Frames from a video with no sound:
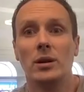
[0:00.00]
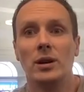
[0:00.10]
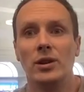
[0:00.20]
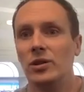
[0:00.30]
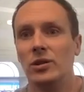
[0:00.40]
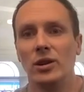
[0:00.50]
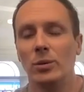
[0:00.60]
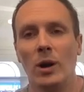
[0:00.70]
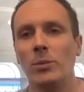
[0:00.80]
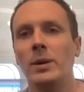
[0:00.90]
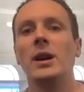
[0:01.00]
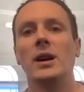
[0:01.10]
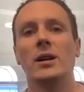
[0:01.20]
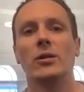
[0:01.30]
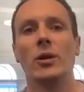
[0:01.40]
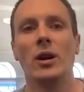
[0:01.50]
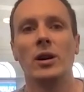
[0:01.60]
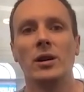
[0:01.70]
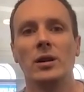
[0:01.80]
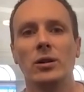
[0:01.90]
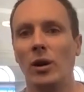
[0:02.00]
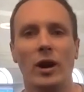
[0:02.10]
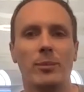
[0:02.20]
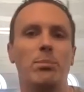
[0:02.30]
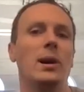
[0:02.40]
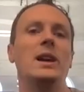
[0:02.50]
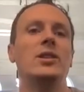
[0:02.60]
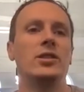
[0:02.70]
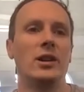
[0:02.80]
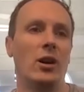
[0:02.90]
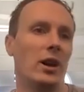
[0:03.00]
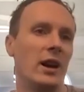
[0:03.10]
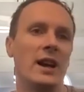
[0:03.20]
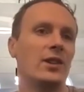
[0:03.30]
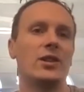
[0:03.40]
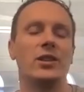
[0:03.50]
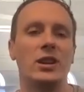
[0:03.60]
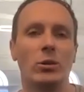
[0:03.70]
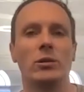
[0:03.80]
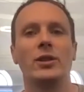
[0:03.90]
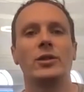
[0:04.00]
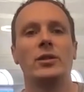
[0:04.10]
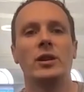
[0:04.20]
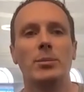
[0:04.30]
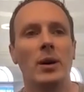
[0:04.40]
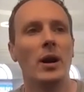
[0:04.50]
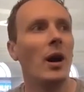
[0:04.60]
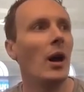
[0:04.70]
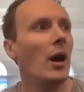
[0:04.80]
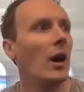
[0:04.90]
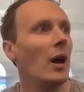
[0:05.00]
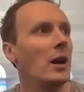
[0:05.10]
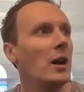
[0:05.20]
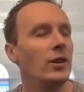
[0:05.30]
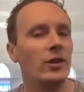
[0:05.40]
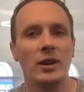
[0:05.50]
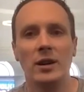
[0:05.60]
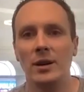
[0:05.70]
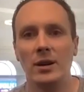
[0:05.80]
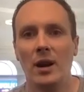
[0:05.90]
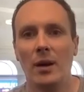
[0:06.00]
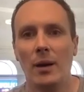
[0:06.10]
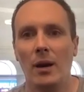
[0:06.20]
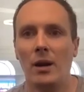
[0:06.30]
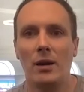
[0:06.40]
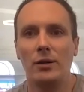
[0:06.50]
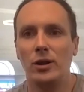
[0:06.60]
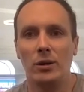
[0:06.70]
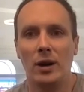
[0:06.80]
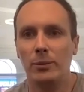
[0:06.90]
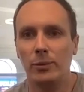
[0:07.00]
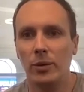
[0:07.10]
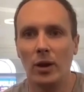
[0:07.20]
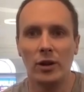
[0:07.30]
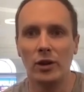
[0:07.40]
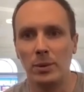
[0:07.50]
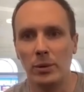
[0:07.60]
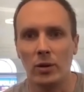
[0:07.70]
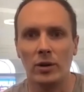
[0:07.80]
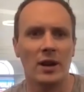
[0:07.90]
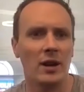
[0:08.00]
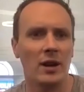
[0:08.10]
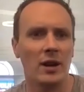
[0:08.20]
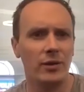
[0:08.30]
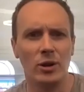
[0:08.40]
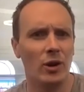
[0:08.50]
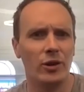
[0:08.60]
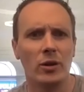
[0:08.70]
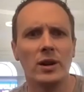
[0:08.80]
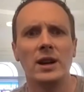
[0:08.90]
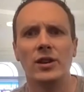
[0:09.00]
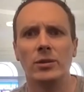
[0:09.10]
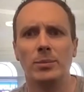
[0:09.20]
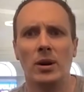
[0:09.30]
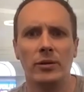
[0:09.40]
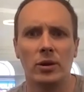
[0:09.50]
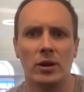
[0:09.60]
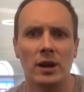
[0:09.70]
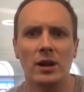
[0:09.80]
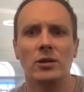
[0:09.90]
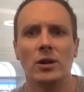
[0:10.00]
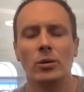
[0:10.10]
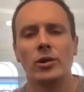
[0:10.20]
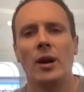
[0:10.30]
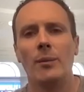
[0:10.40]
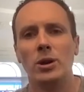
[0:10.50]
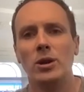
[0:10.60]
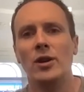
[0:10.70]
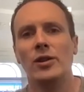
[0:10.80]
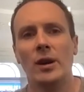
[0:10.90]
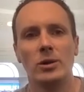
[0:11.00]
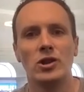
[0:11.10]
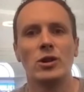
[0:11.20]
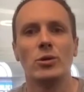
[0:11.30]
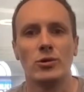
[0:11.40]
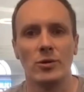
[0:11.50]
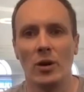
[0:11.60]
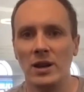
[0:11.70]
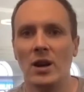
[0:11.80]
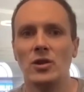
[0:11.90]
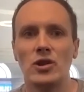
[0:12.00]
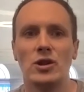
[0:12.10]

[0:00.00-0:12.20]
is is well-being right not like bliss and like ecstasy and all the rest of it but you know, you know those, those people have got i don't know if you guys have got kids but i've got an eight-year-old son but you notice that with children right young